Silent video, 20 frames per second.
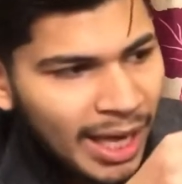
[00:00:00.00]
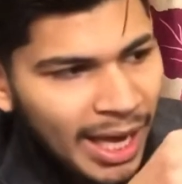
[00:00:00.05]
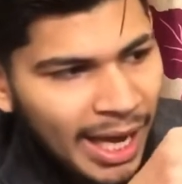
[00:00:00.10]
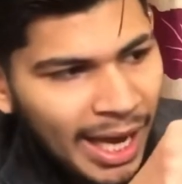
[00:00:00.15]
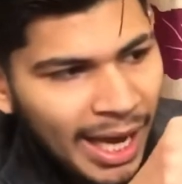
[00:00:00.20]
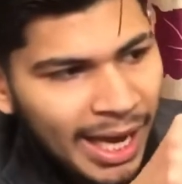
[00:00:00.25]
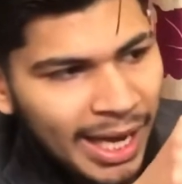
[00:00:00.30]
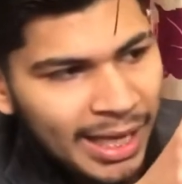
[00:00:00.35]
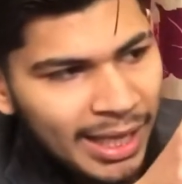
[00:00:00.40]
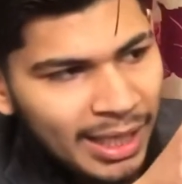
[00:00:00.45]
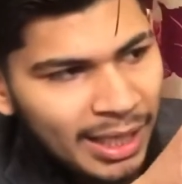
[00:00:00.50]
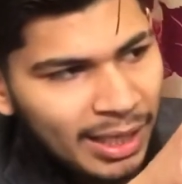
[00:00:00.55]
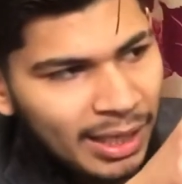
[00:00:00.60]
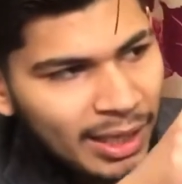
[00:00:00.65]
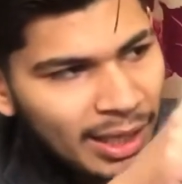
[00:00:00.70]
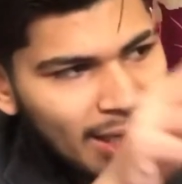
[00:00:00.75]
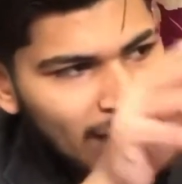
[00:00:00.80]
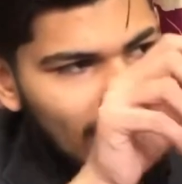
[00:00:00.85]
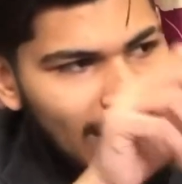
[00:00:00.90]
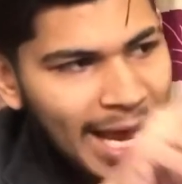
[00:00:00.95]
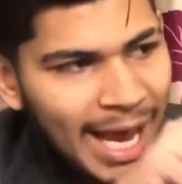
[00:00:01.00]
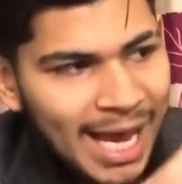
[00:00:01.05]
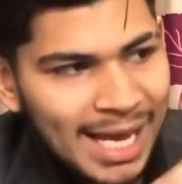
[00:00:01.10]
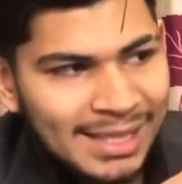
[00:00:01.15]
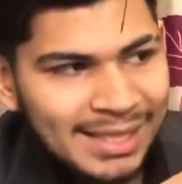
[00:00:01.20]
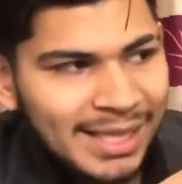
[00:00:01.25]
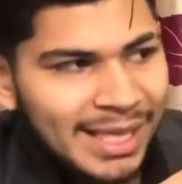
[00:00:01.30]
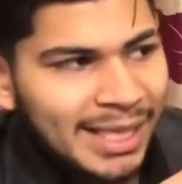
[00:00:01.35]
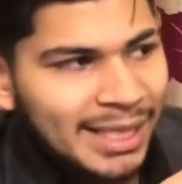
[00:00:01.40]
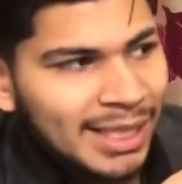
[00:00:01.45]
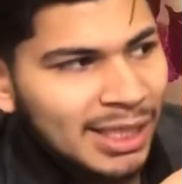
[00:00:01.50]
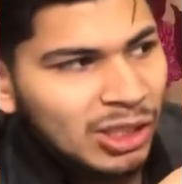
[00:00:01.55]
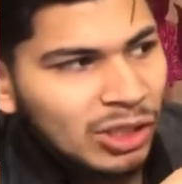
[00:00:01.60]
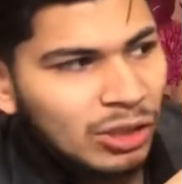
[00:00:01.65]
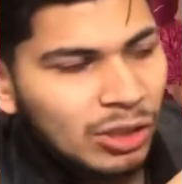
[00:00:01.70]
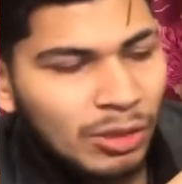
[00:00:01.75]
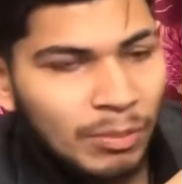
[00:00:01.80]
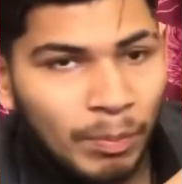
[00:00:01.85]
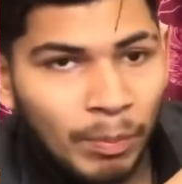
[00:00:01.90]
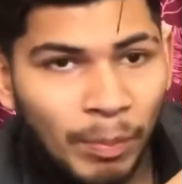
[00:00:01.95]
and as it is
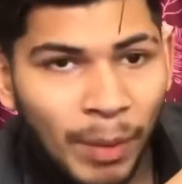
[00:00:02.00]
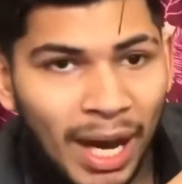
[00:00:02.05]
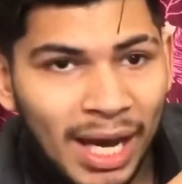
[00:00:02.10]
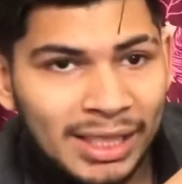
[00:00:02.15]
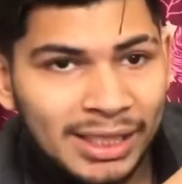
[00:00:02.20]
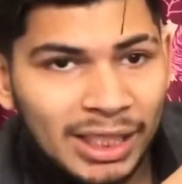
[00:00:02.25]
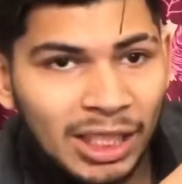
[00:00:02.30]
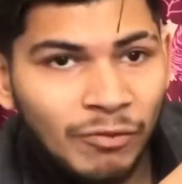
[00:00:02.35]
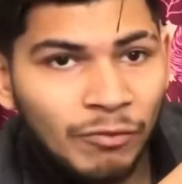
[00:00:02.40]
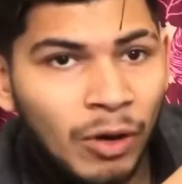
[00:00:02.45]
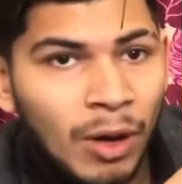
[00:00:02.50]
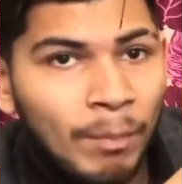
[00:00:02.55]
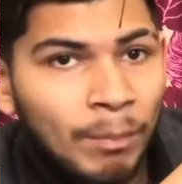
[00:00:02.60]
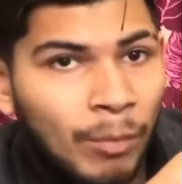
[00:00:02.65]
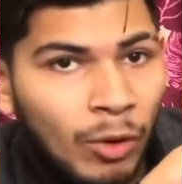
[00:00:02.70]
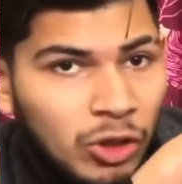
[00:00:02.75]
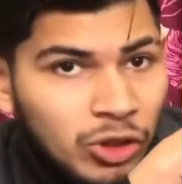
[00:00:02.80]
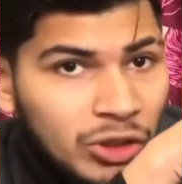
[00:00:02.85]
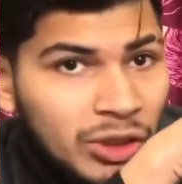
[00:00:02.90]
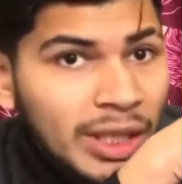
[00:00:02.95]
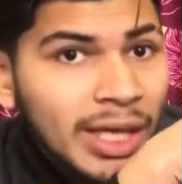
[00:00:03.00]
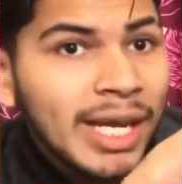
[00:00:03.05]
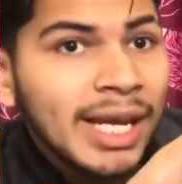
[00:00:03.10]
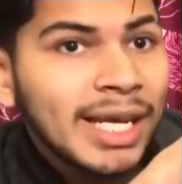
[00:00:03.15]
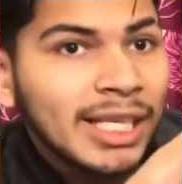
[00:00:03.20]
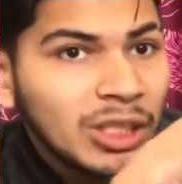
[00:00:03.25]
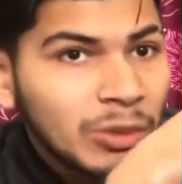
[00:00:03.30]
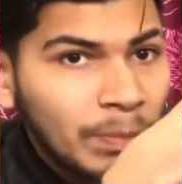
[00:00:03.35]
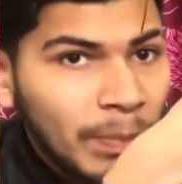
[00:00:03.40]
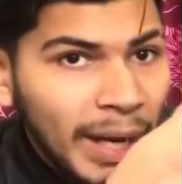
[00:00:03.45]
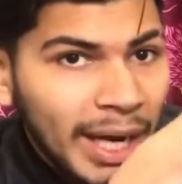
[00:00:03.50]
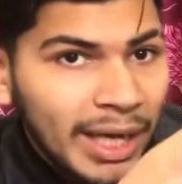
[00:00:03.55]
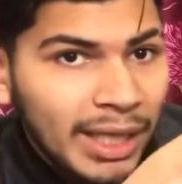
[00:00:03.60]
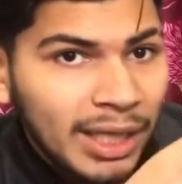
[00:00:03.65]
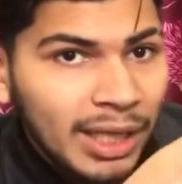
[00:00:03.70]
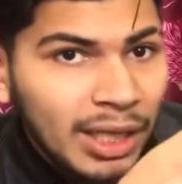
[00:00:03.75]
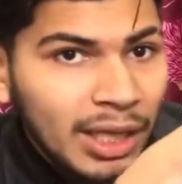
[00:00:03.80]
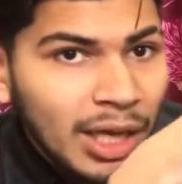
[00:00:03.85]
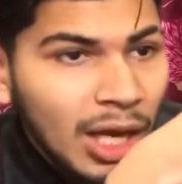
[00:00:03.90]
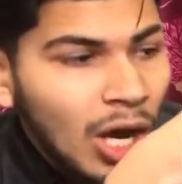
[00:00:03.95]
passing from posterior aspect